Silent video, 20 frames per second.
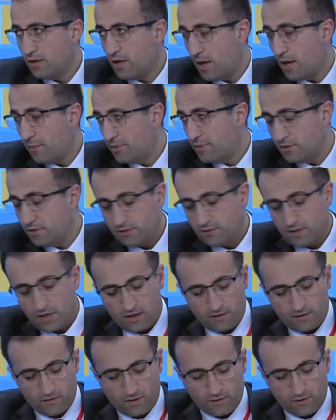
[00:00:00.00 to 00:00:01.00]
capital
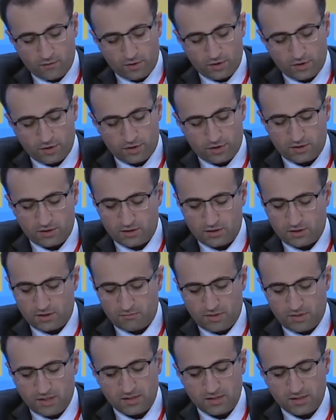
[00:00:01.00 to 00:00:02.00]
Yerevan, which is the
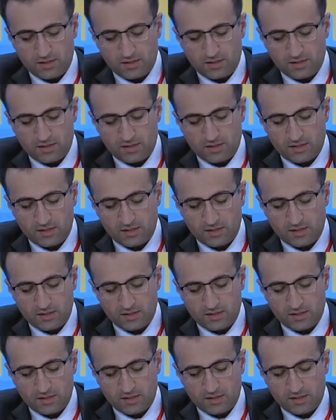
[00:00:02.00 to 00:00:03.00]
biggest city, to the
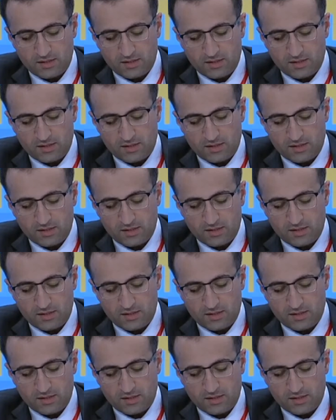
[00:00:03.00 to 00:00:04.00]
regions
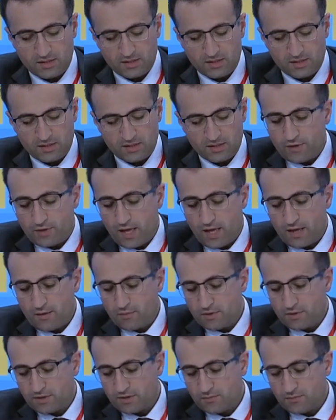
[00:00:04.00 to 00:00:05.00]
by providing the
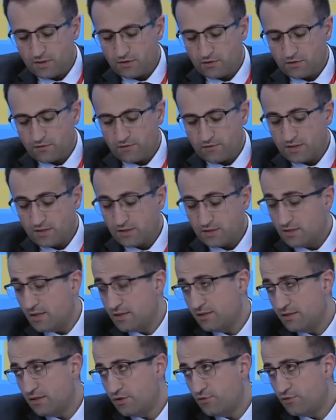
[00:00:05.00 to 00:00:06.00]
reimbursement of
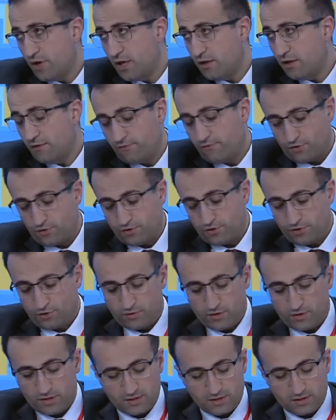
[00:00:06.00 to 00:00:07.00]
residency training for
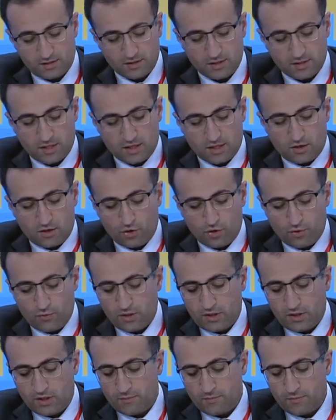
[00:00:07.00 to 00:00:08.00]
students who
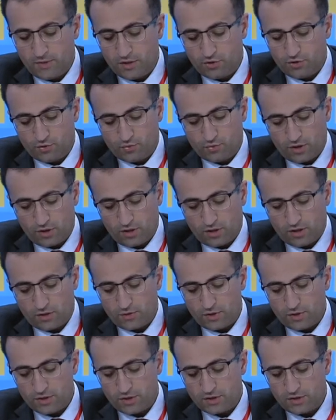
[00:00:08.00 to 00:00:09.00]
will commit to work in
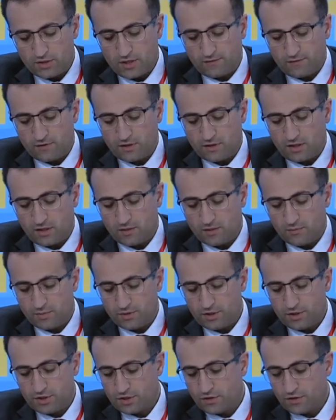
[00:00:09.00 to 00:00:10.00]
regions after the
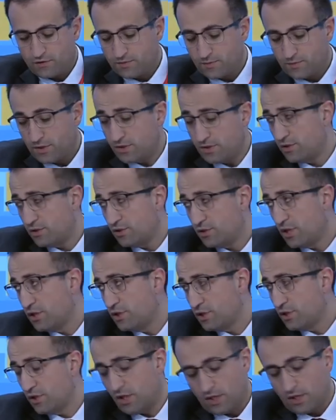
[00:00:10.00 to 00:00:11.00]
completion of
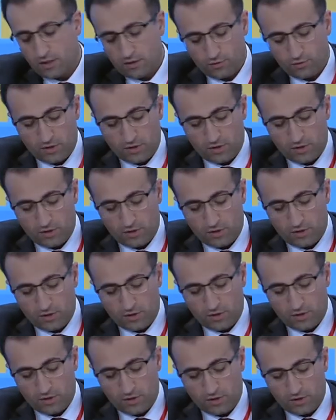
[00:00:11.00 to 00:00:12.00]
specialization, including
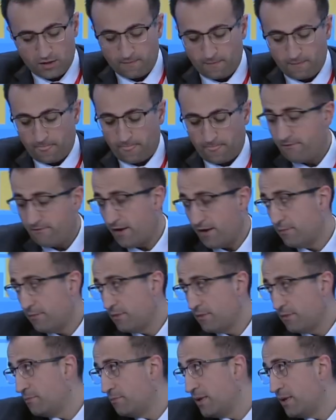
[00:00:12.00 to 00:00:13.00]

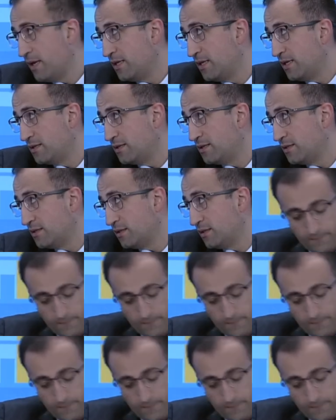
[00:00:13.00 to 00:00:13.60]
family medicine.